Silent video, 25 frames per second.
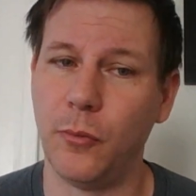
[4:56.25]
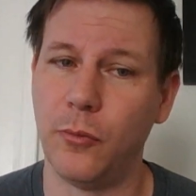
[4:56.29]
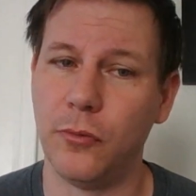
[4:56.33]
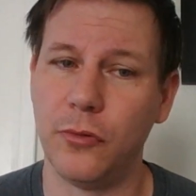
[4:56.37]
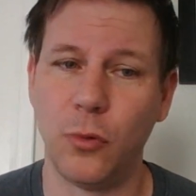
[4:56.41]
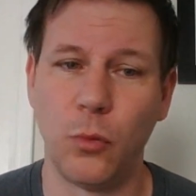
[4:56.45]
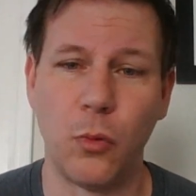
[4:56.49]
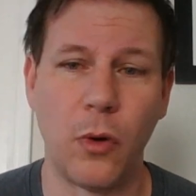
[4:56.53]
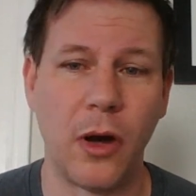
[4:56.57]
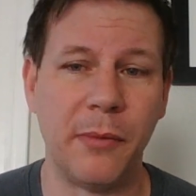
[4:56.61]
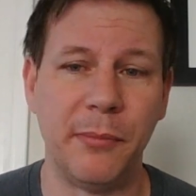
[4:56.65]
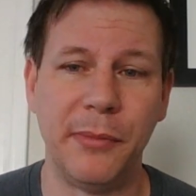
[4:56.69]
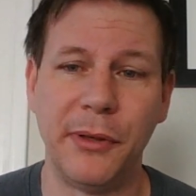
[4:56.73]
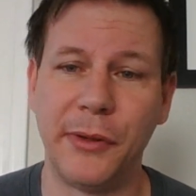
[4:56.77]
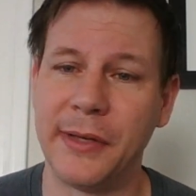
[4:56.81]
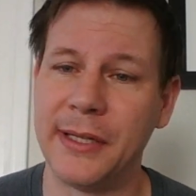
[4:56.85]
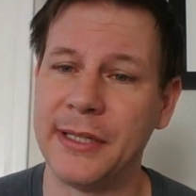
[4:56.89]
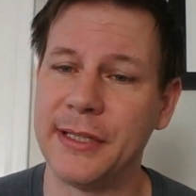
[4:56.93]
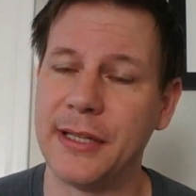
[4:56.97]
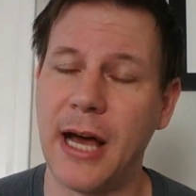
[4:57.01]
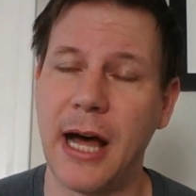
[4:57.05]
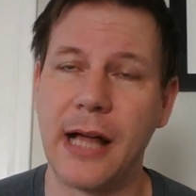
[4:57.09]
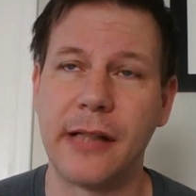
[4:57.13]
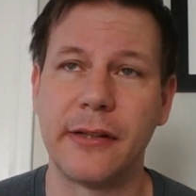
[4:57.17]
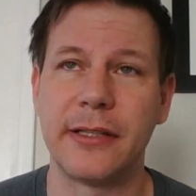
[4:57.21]
the $1 billion
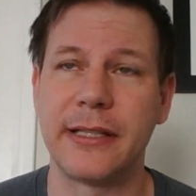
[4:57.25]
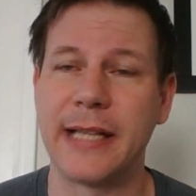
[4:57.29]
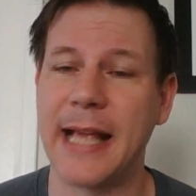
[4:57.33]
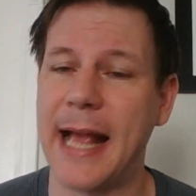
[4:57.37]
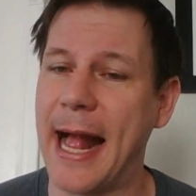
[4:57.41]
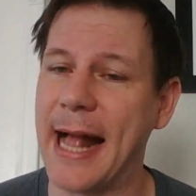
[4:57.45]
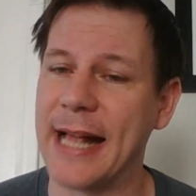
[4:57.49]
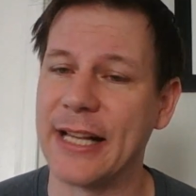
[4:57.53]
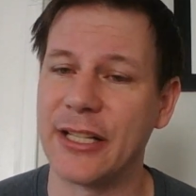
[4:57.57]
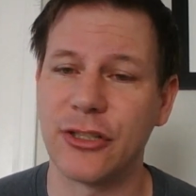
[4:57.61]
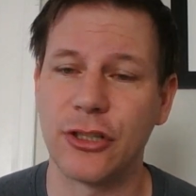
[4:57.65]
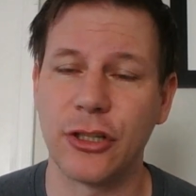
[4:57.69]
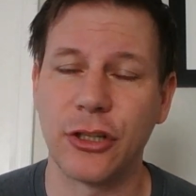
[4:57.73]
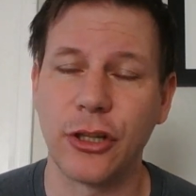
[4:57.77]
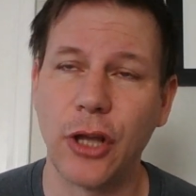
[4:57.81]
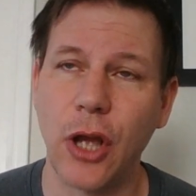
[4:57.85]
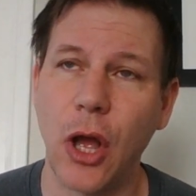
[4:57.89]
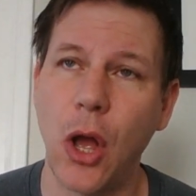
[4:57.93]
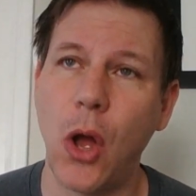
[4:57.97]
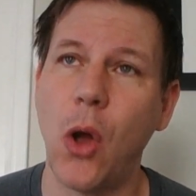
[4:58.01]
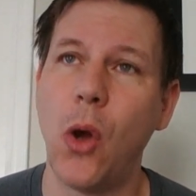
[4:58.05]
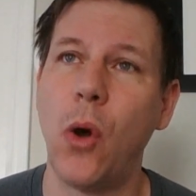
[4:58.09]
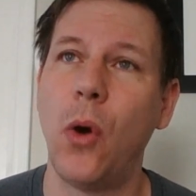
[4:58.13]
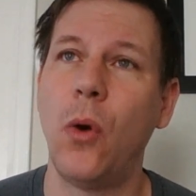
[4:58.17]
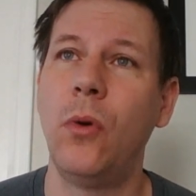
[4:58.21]
has to
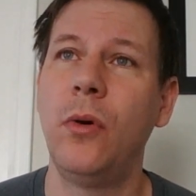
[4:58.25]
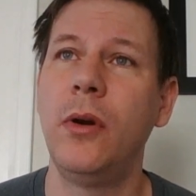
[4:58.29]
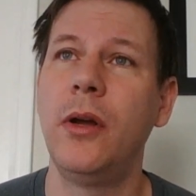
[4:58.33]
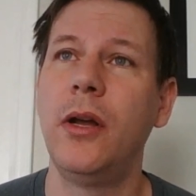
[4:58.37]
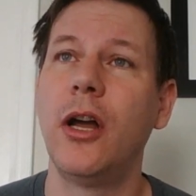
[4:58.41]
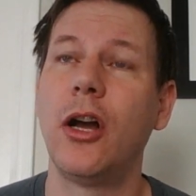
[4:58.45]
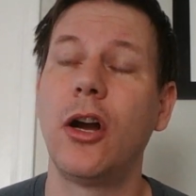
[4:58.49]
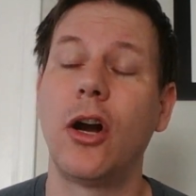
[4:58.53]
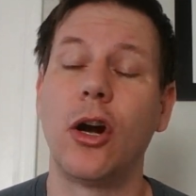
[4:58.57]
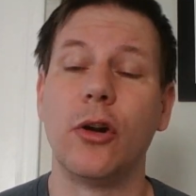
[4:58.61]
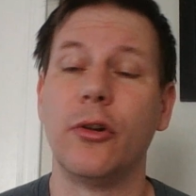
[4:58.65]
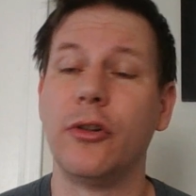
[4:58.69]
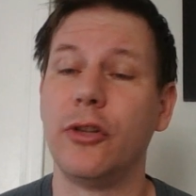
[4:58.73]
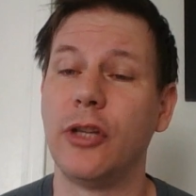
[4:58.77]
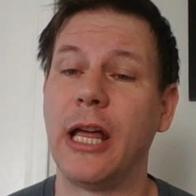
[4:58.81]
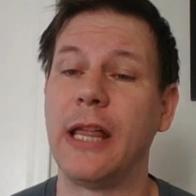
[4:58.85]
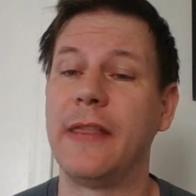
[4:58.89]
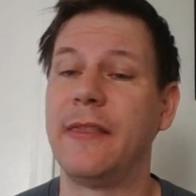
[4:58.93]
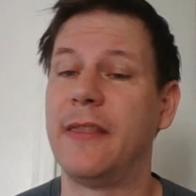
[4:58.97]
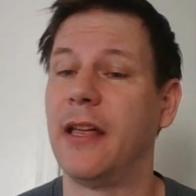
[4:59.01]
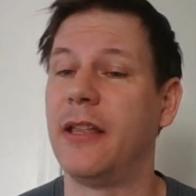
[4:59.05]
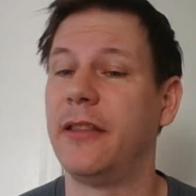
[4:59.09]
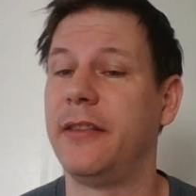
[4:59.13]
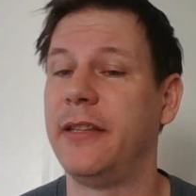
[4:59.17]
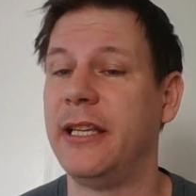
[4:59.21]
go, or that
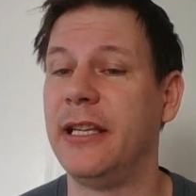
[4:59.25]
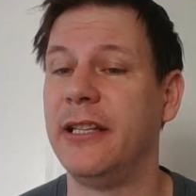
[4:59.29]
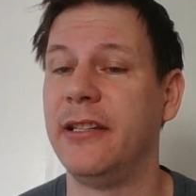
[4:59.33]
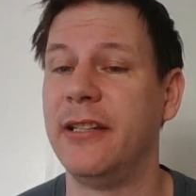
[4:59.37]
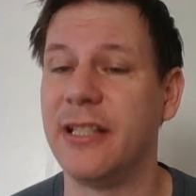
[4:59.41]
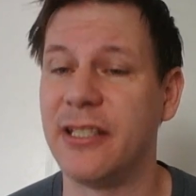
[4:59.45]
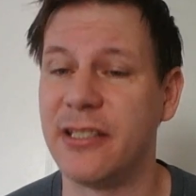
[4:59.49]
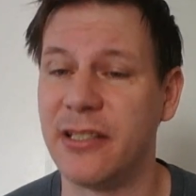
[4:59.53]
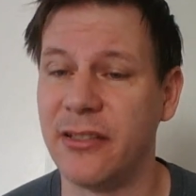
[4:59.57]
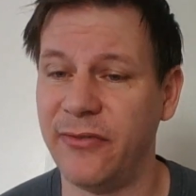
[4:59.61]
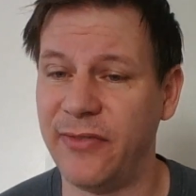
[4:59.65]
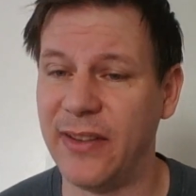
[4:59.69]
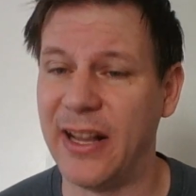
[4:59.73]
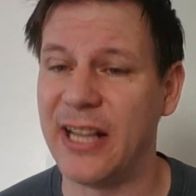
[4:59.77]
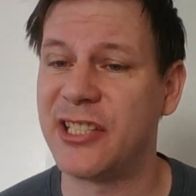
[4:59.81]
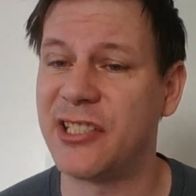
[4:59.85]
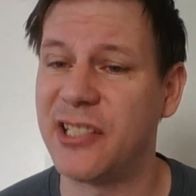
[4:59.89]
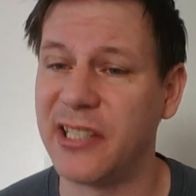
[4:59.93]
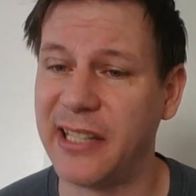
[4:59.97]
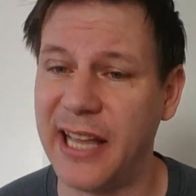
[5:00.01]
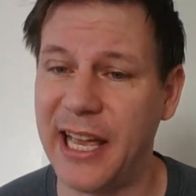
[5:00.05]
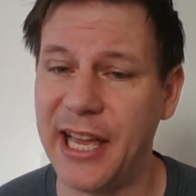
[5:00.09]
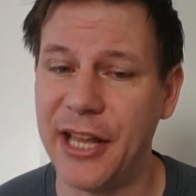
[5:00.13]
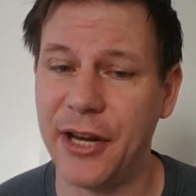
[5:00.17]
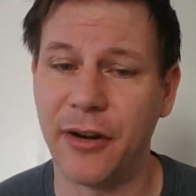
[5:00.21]
this
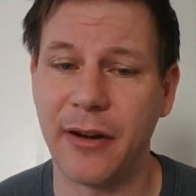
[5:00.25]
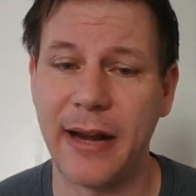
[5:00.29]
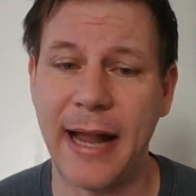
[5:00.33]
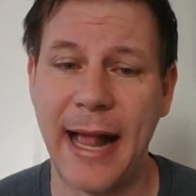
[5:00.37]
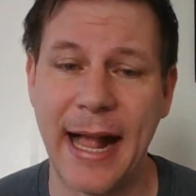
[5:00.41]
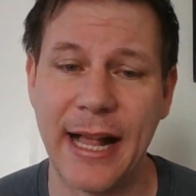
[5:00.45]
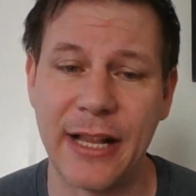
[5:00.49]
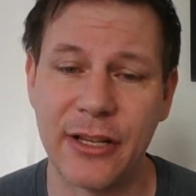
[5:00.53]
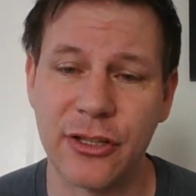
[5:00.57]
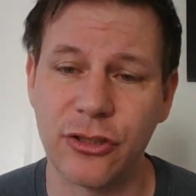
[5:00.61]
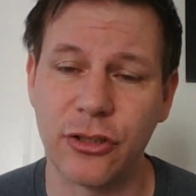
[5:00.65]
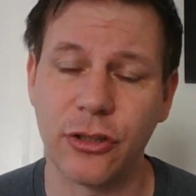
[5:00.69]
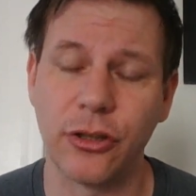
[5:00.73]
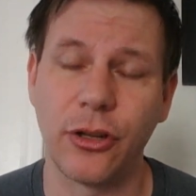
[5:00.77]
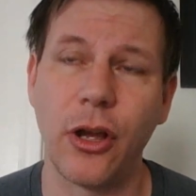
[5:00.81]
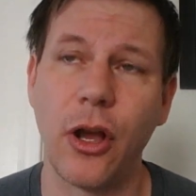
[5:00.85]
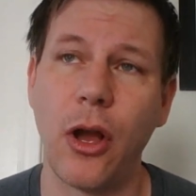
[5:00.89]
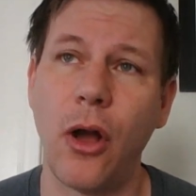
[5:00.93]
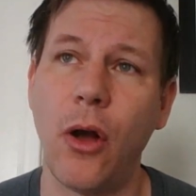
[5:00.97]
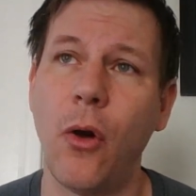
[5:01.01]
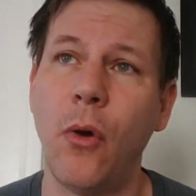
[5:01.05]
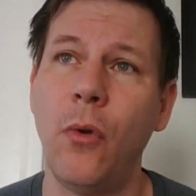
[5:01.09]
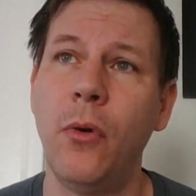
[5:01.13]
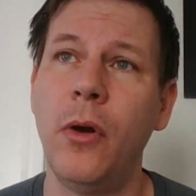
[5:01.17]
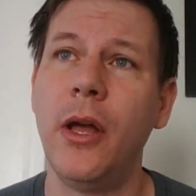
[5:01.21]
investigator has to
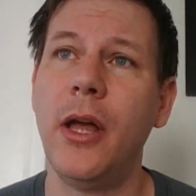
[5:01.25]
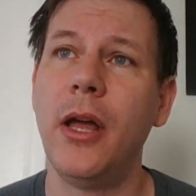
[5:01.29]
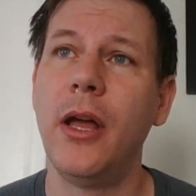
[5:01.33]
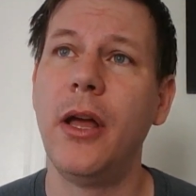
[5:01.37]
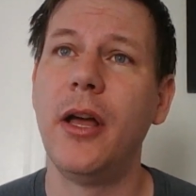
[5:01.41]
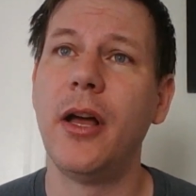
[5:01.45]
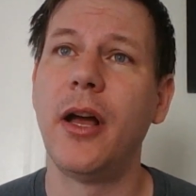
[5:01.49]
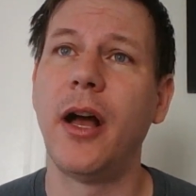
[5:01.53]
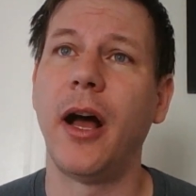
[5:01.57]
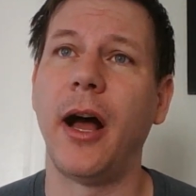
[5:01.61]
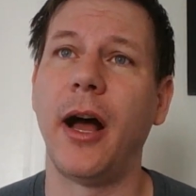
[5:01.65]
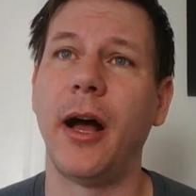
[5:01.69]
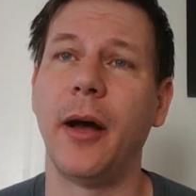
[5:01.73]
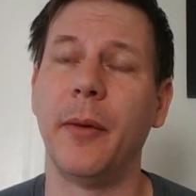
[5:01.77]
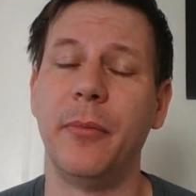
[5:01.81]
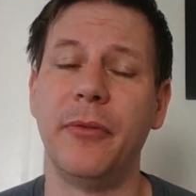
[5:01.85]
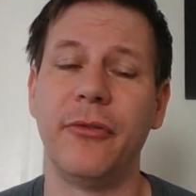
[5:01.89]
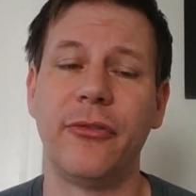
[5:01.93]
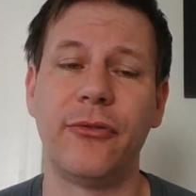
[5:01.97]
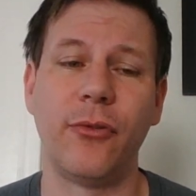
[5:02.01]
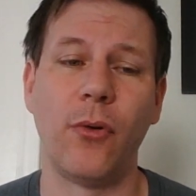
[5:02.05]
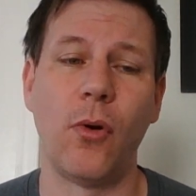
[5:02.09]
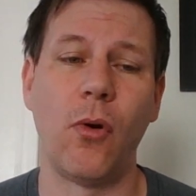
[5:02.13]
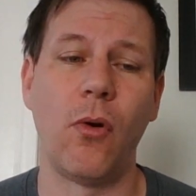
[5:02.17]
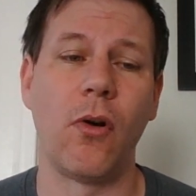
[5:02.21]
go
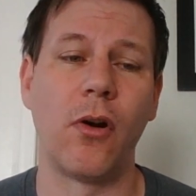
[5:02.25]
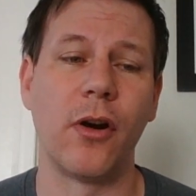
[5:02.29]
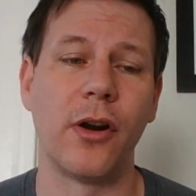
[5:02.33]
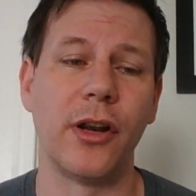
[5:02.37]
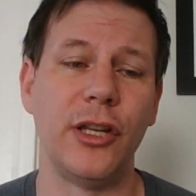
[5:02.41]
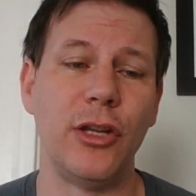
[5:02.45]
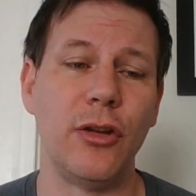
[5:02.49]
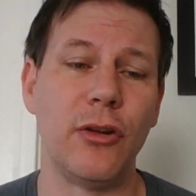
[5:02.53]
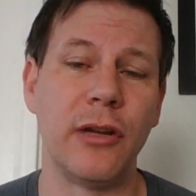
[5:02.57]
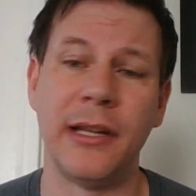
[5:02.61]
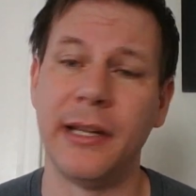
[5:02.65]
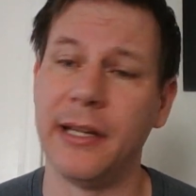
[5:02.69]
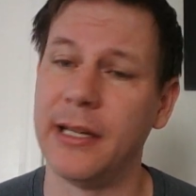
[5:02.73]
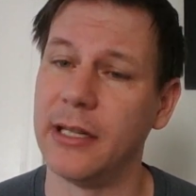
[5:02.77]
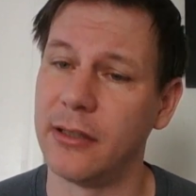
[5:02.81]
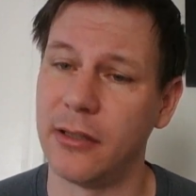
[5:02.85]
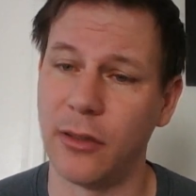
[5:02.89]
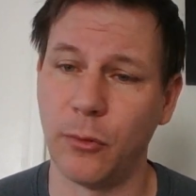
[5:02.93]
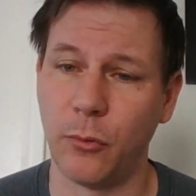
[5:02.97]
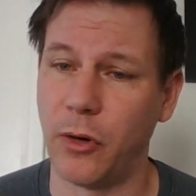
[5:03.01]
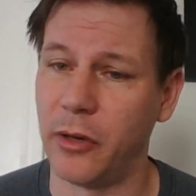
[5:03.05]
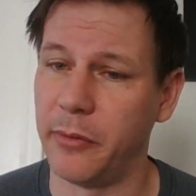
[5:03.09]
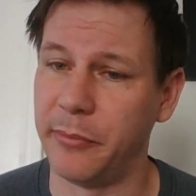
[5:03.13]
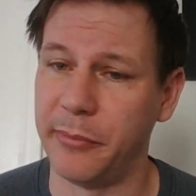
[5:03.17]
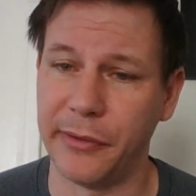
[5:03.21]
before you can get the
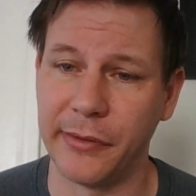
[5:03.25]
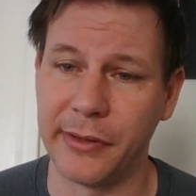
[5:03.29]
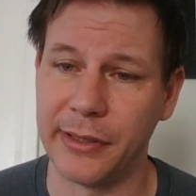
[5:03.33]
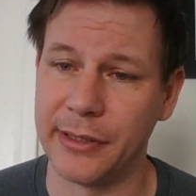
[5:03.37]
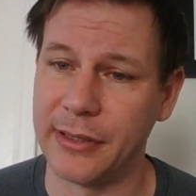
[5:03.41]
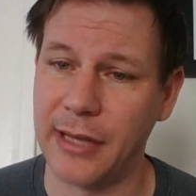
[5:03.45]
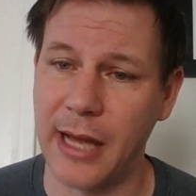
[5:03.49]
$1 billion.